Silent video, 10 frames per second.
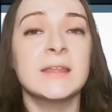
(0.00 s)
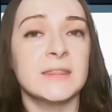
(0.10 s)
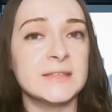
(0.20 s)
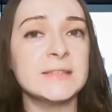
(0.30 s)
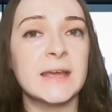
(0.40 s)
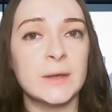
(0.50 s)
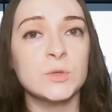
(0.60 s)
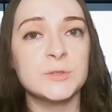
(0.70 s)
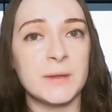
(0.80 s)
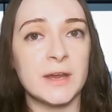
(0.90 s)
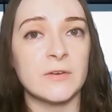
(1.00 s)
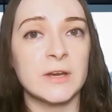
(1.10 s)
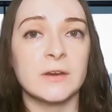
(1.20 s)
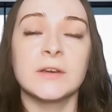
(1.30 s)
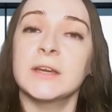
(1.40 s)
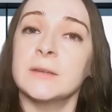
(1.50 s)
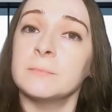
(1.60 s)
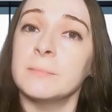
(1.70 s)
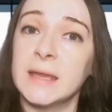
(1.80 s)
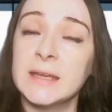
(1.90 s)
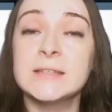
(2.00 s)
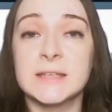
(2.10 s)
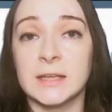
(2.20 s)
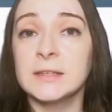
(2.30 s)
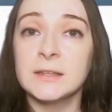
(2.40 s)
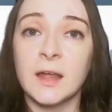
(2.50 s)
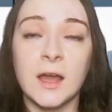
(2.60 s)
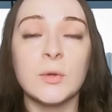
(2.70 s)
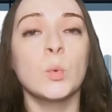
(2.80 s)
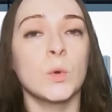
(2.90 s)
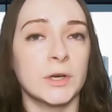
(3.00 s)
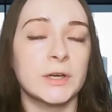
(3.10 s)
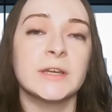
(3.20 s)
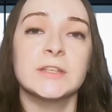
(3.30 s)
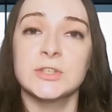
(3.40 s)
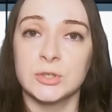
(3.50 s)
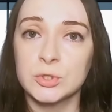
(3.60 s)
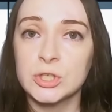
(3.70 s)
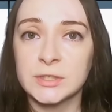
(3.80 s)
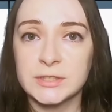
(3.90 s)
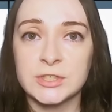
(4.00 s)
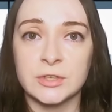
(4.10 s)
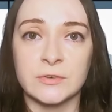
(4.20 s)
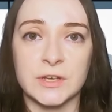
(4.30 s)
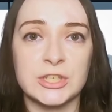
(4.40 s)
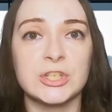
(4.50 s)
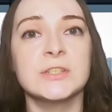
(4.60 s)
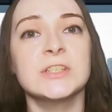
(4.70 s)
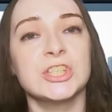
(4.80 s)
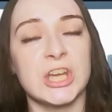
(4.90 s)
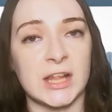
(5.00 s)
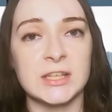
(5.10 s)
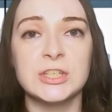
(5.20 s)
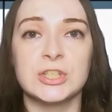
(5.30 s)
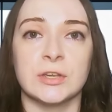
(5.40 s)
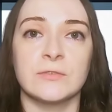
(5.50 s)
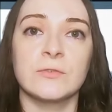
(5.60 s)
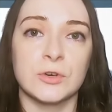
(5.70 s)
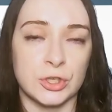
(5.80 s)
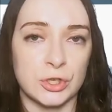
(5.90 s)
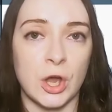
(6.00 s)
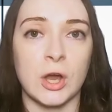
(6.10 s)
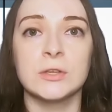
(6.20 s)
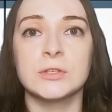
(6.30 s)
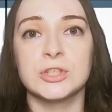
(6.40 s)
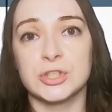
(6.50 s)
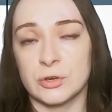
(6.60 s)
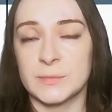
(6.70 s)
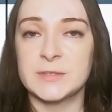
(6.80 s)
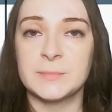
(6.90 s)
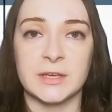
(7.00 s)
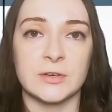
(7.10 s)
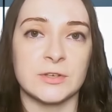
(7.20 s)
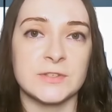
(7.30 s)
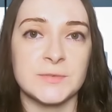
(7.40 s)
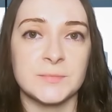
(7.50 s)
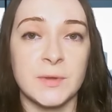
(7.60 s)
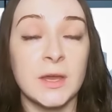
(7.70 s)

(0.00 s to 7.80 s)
This language barrier can make daily life, work, and social integration challenging for non German speakers